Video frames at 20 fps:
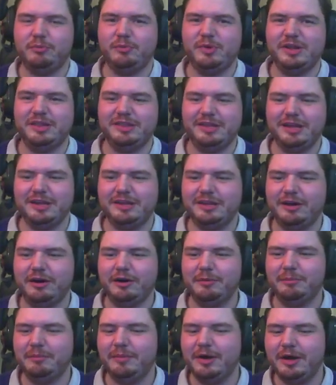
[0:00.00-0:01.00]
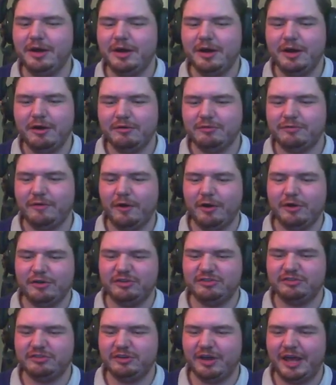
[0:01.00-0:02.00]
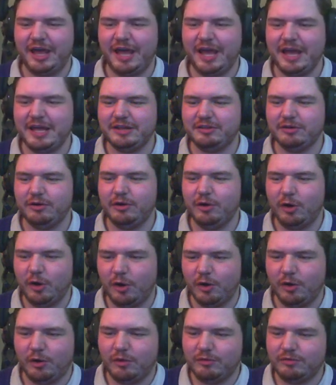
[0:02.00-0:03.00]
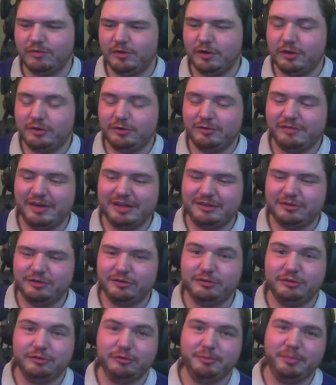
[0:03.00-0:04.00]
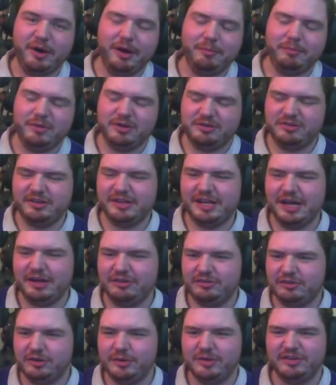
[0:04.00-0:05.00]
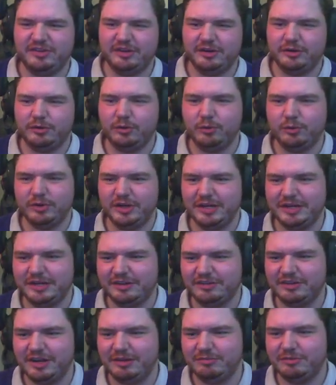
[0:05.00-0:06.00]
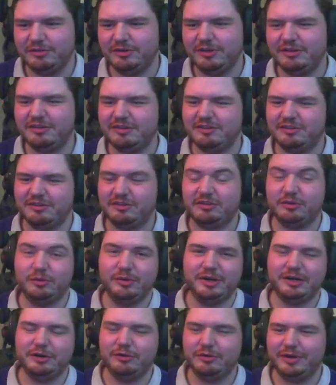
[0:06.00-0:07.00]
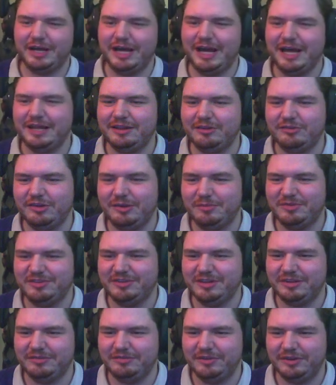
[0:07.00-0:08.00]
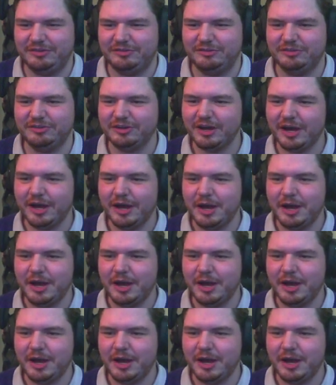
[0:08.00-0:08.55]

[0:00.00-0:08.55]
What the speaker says: We did come first ahead of Juventus, or Piemonte Calcio as they are called in this game. So this is just a quick look at the Champions League fixtures.